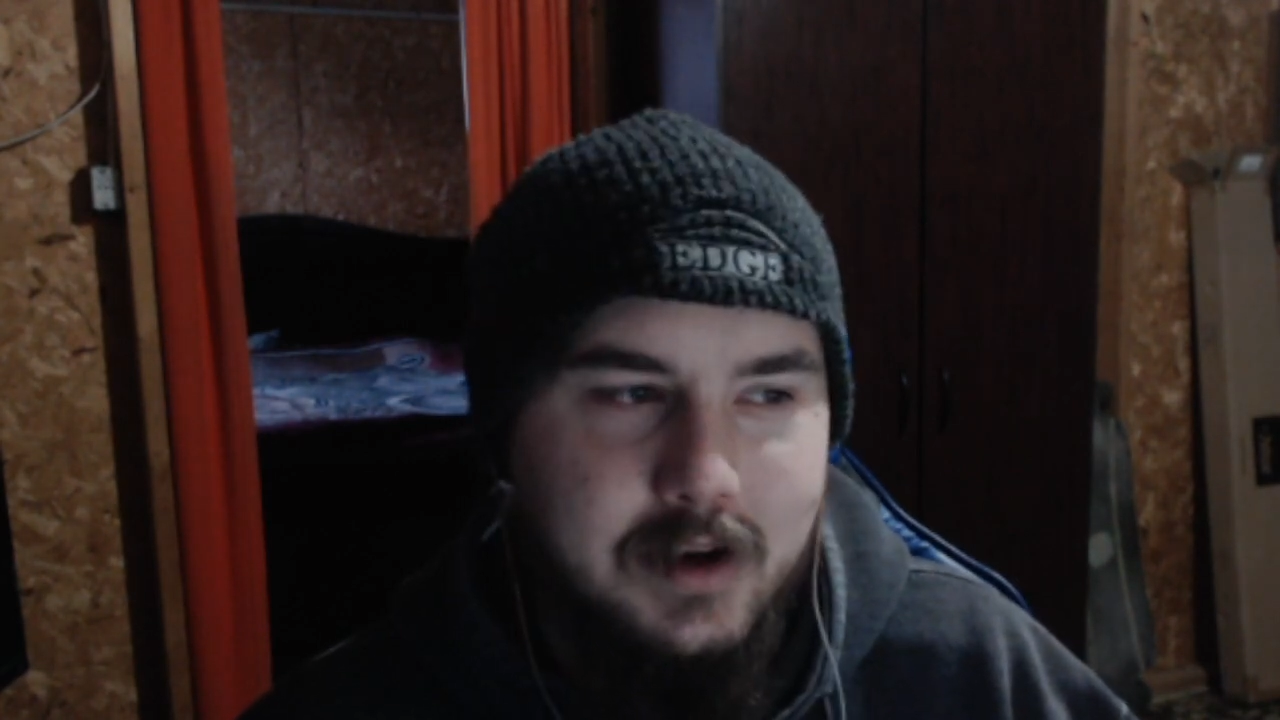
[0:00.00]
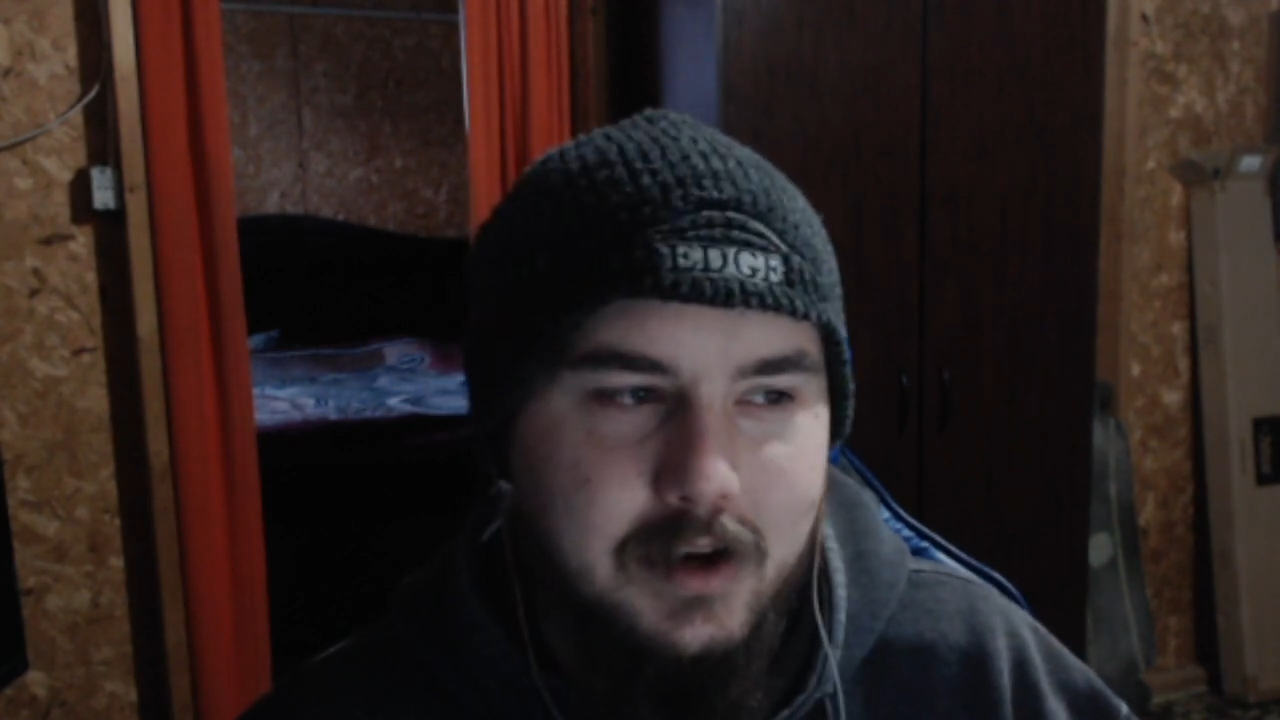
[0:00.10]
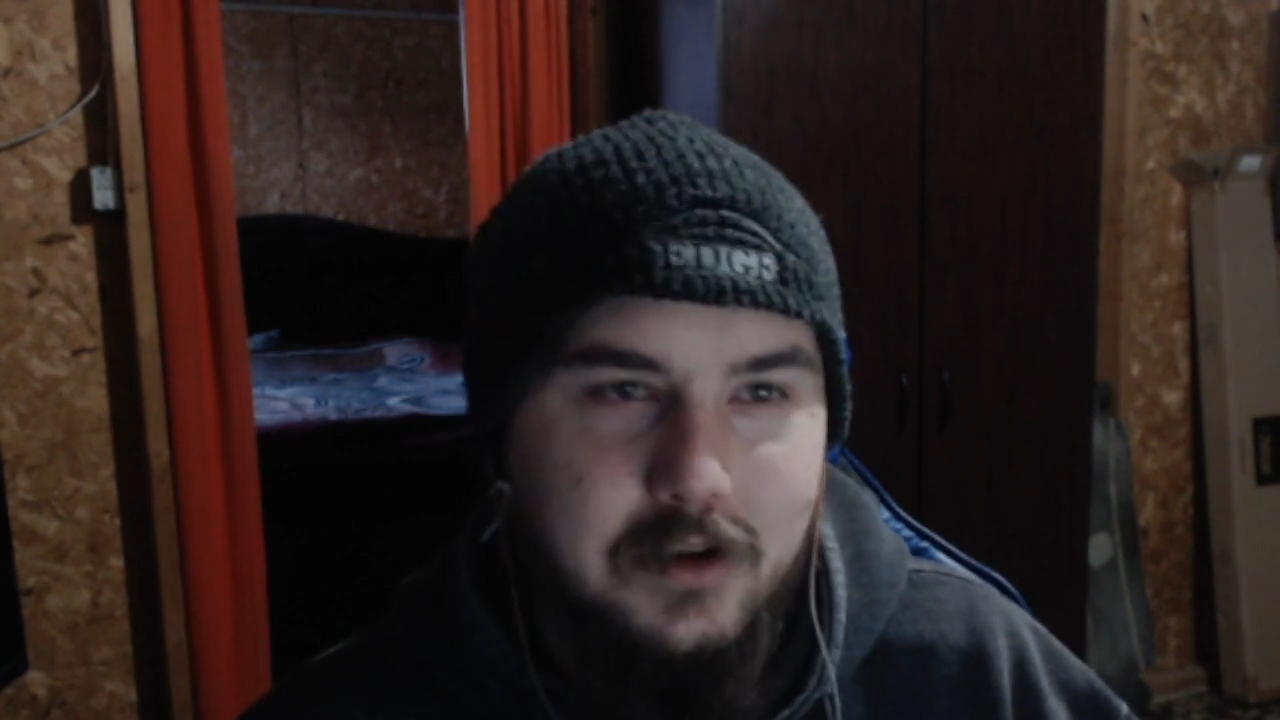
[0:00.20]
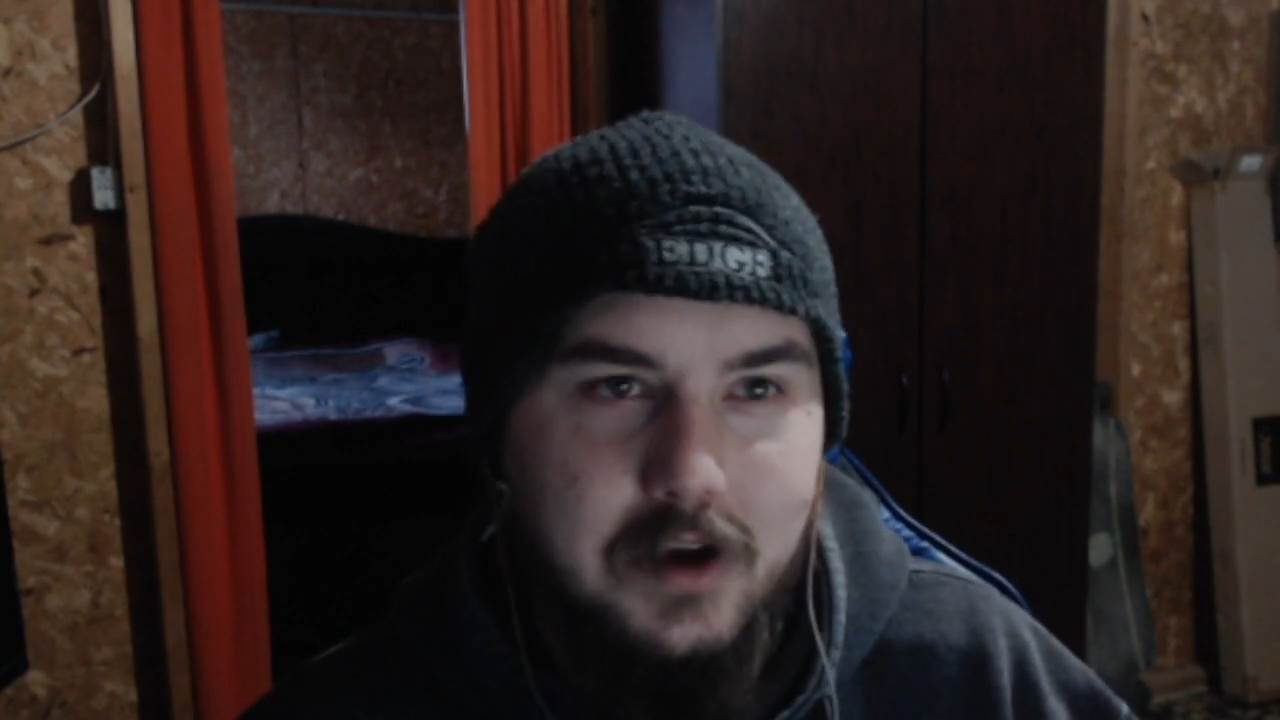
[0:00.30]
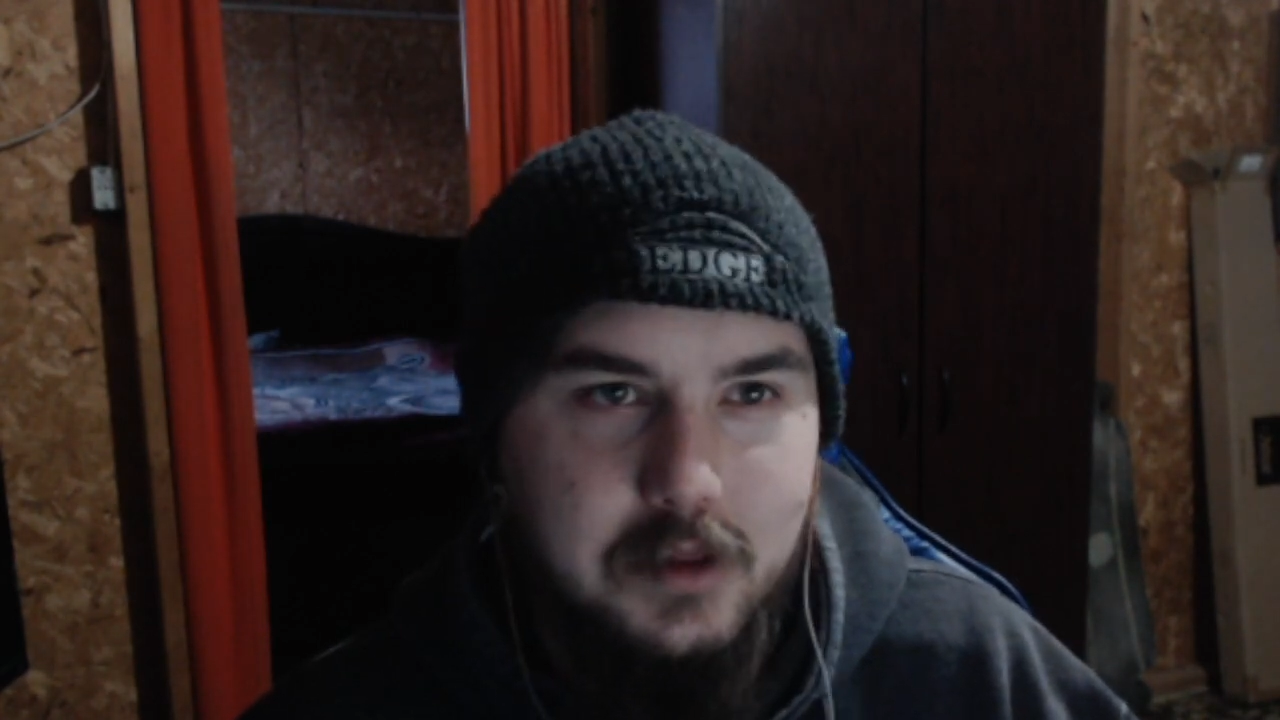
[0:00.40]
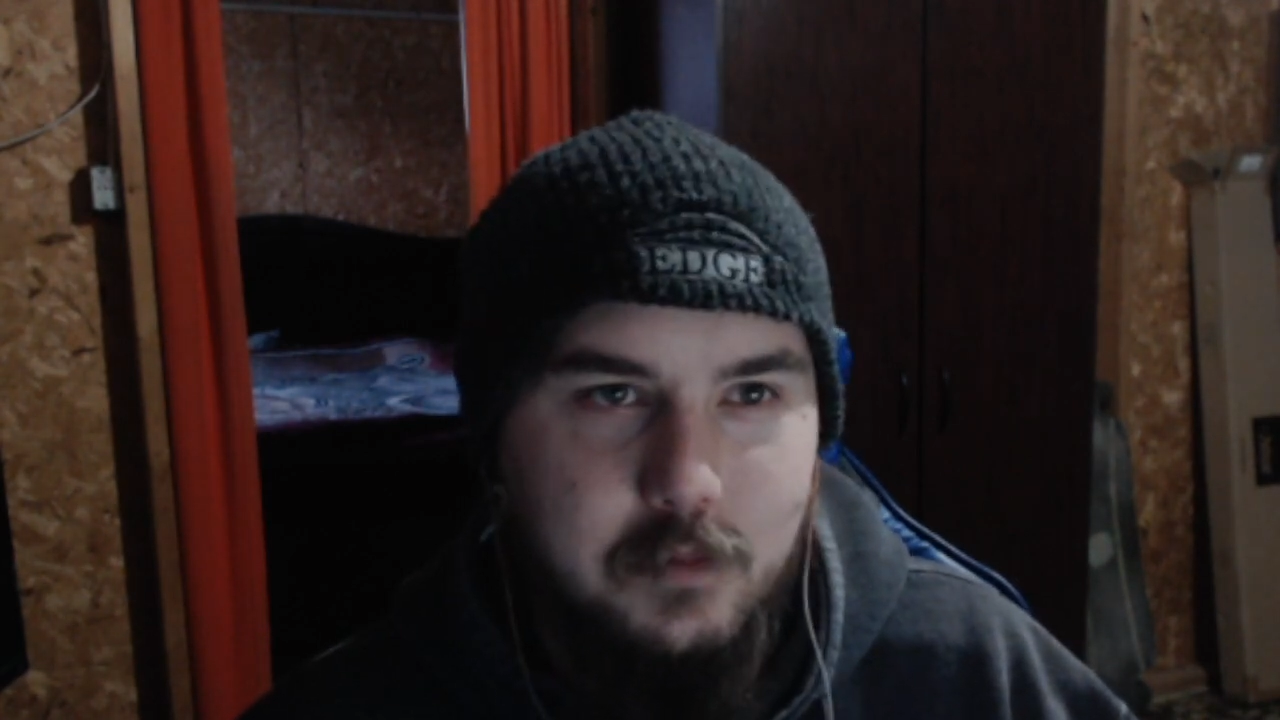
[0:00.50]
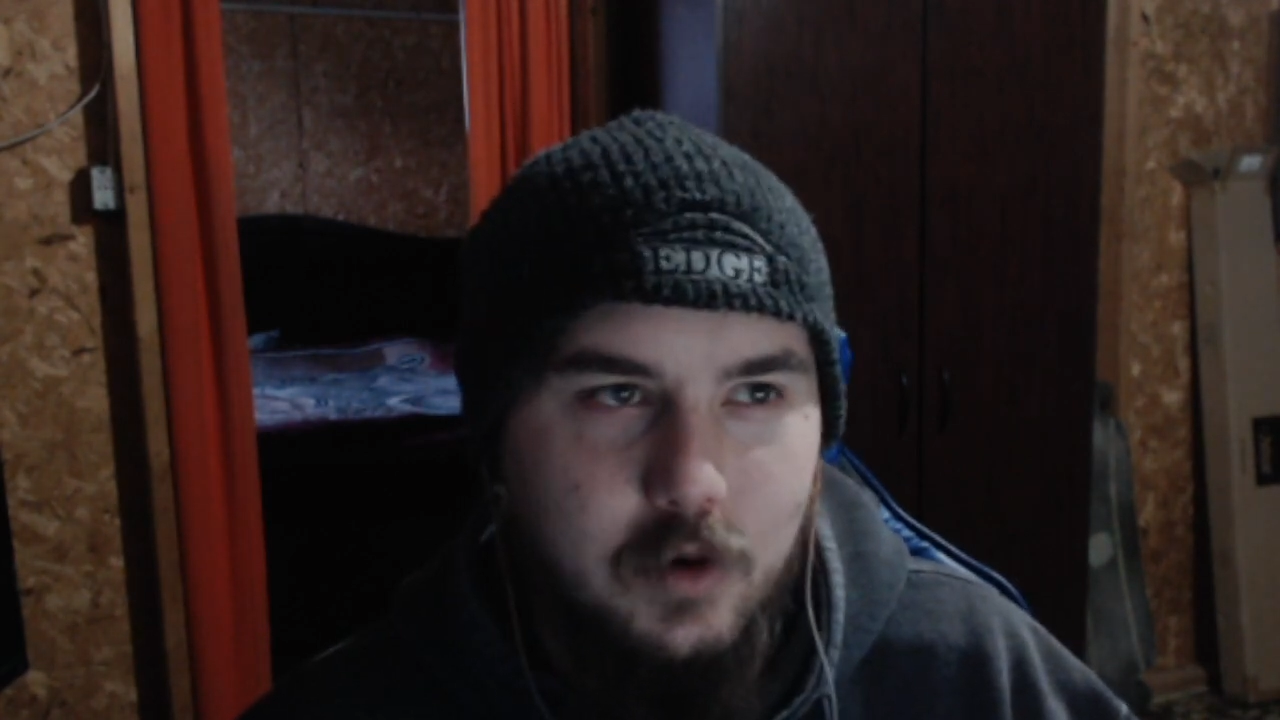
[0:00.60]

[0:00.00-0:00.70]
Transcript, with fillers: and a lot of them